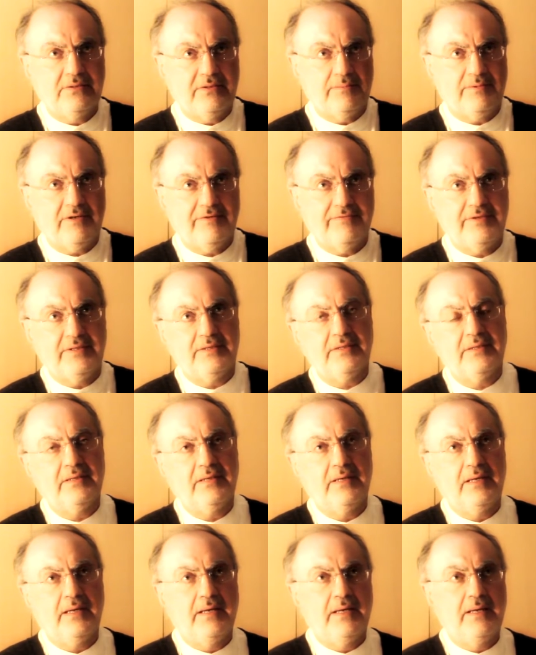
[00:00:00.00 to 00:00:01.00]
to the Prophet,
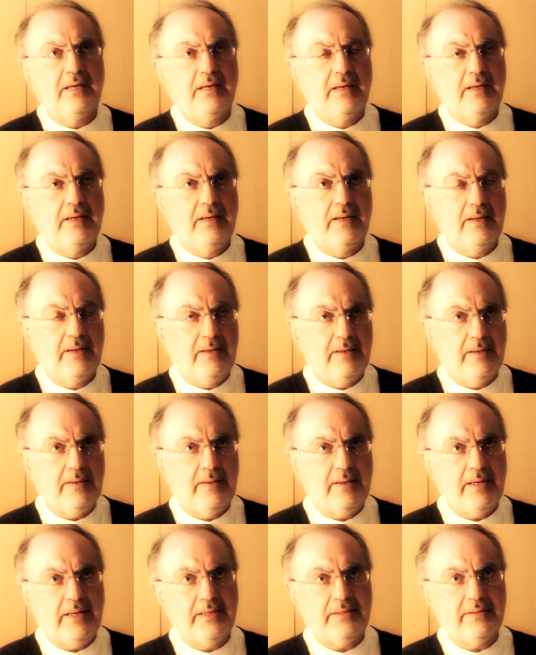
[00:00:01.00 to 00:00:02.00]

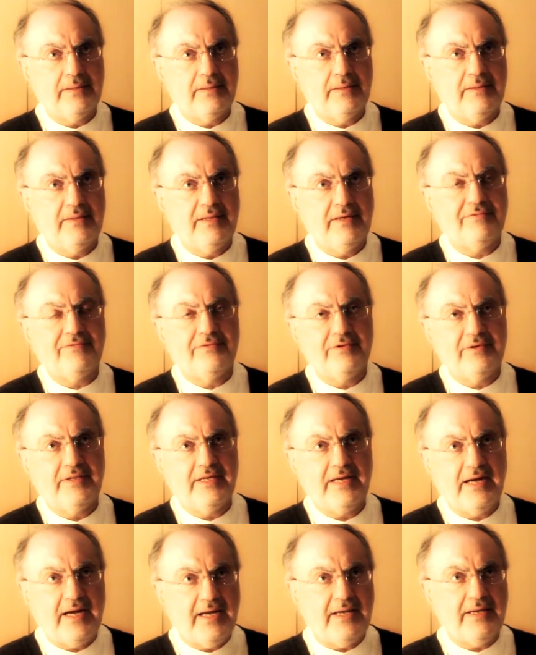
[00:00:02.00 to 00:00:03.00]
and therefore
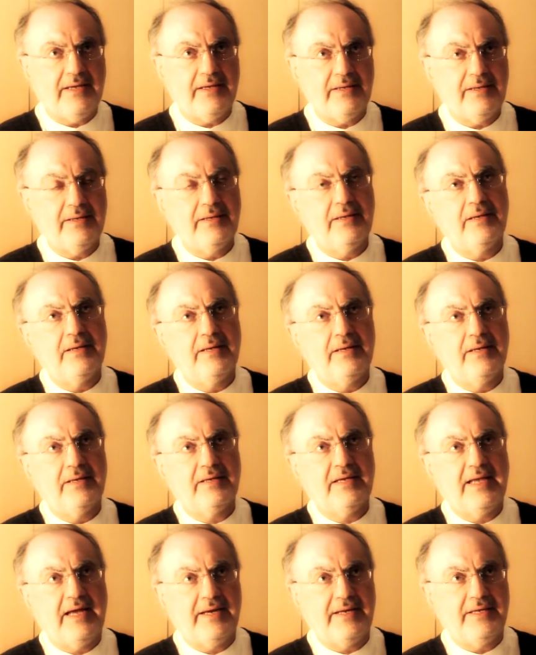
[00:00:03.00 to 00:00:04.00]
the ayah
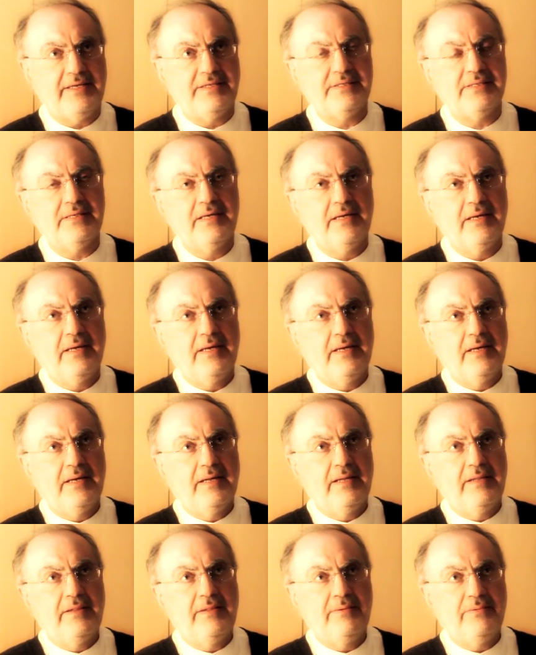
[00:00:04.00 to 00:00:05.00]
carries
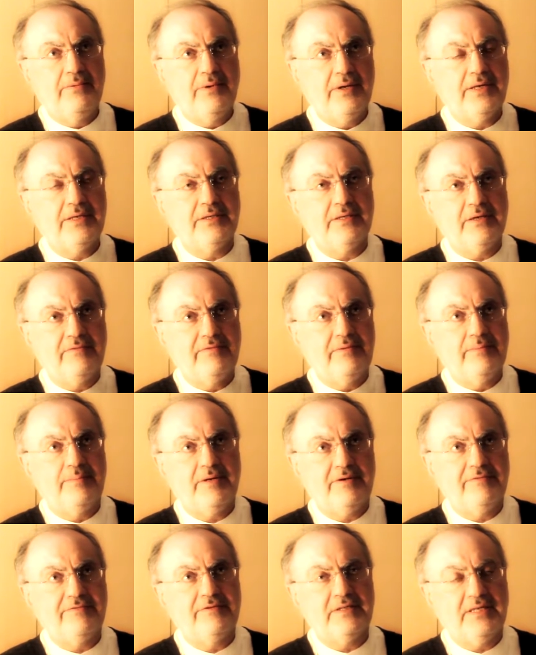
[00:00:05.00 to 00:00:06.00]
the word of the
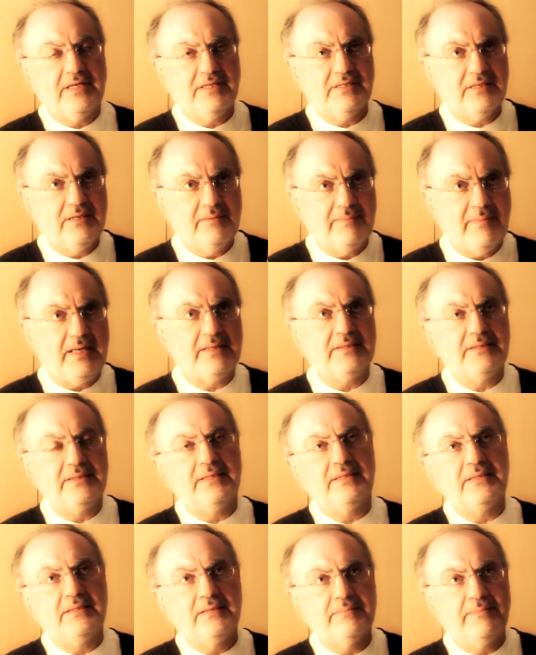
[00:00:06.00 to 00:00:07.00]
Prophet as
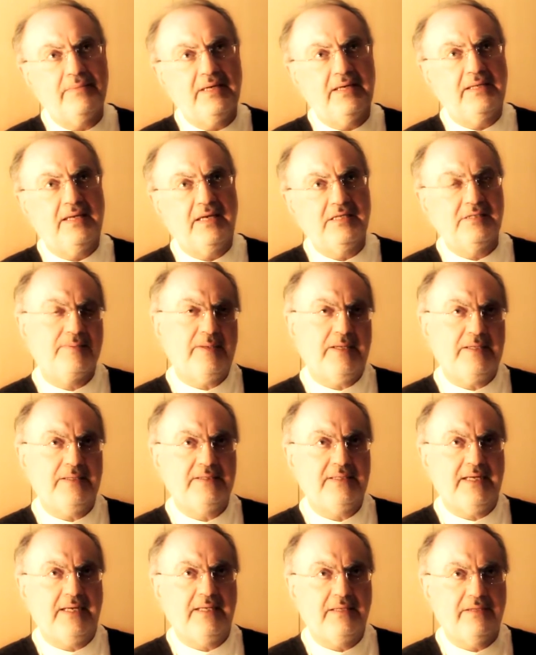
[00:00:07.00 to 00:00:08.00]
commanded by Allah
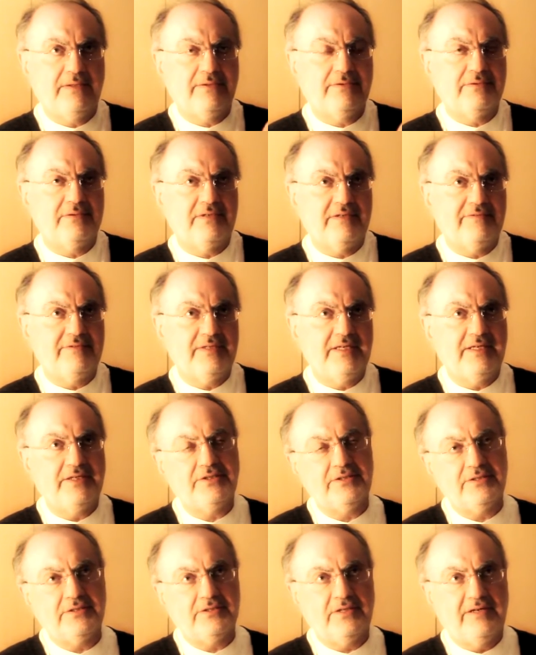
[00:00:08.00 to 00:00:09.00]
subhanahu wa ta'ala through
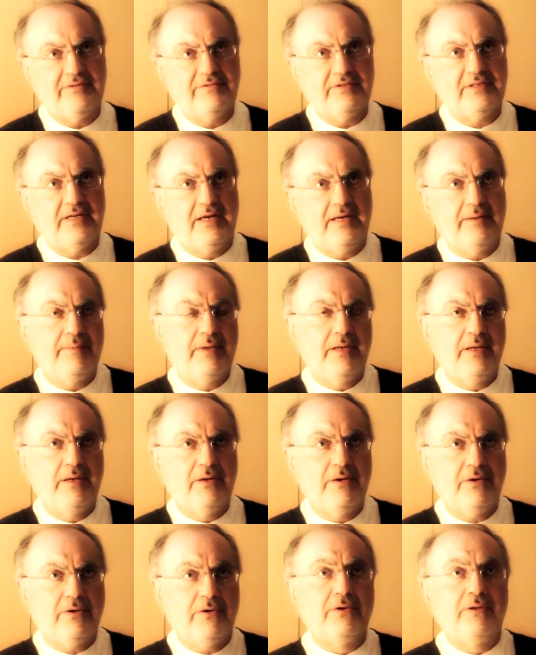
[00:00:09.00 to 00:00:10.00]
revelation. So every time
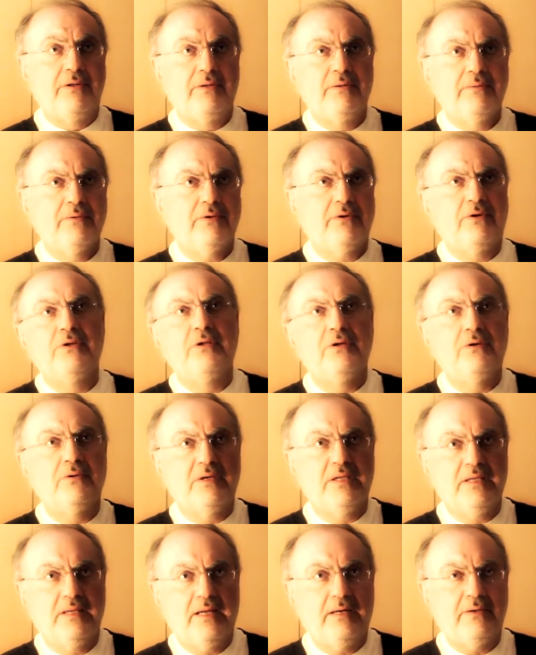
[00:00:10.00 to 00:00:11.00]
qul
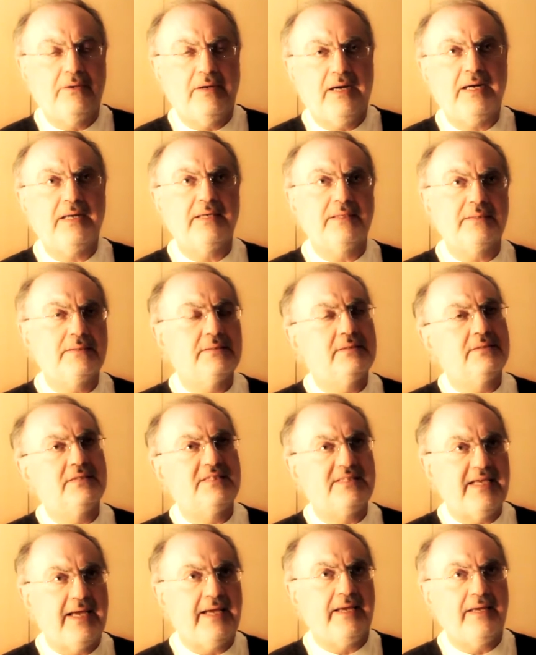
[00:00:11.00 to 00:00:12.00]
huwa Allahu ahad,
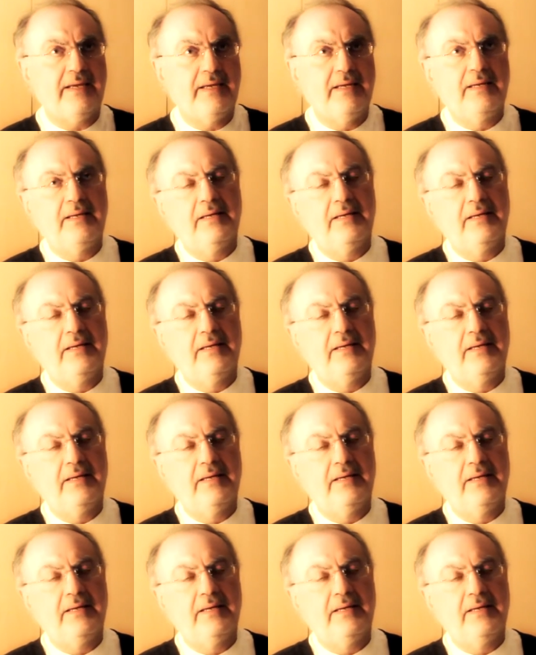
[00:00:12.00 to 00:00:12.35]
say,